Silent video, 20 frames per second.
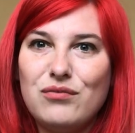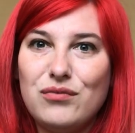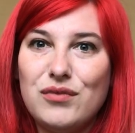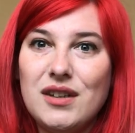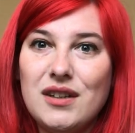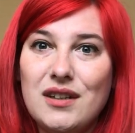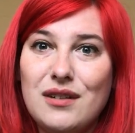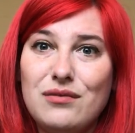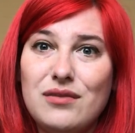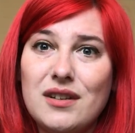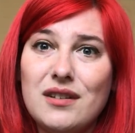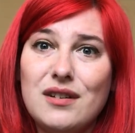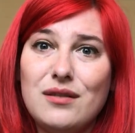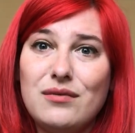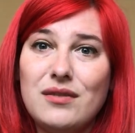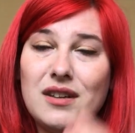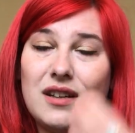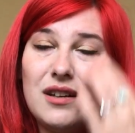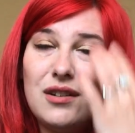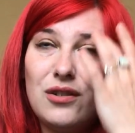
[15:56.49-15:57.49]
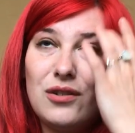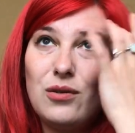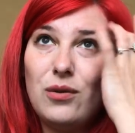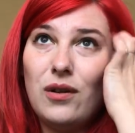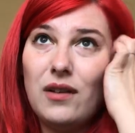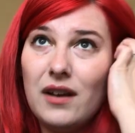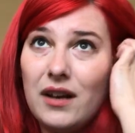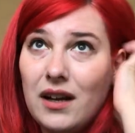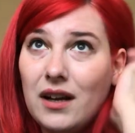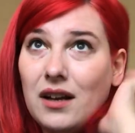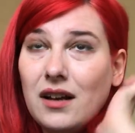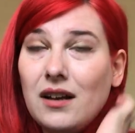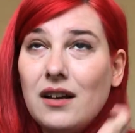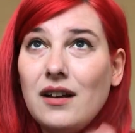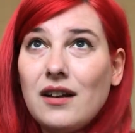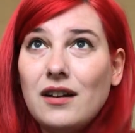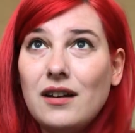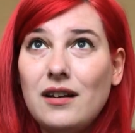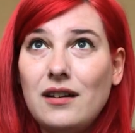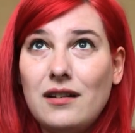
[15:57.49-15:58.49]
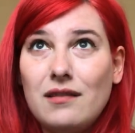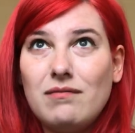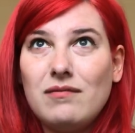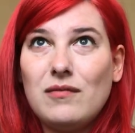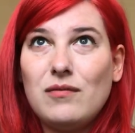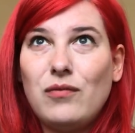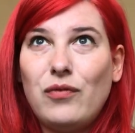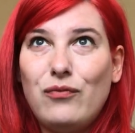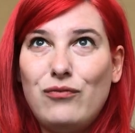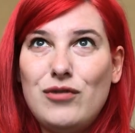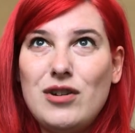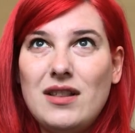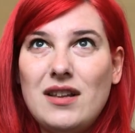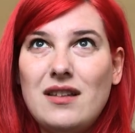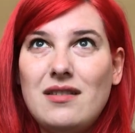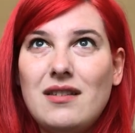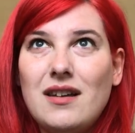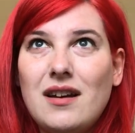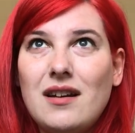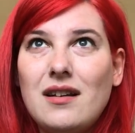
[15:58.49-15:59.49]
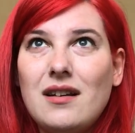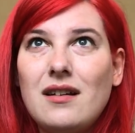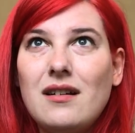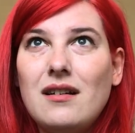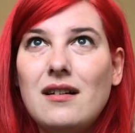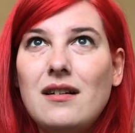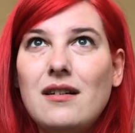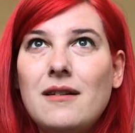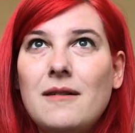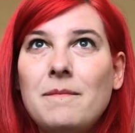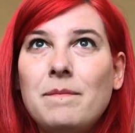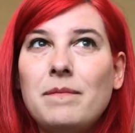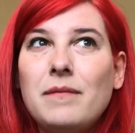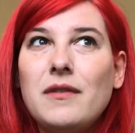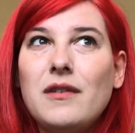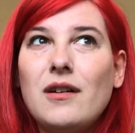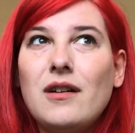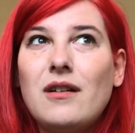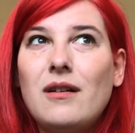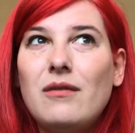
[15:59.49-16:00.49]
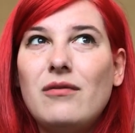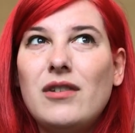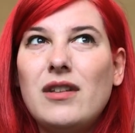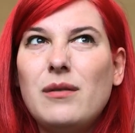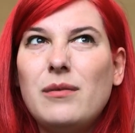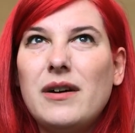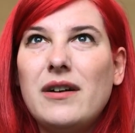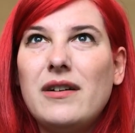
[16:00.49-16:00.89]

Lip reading: really, really, really good quality. Really thick. So I can't really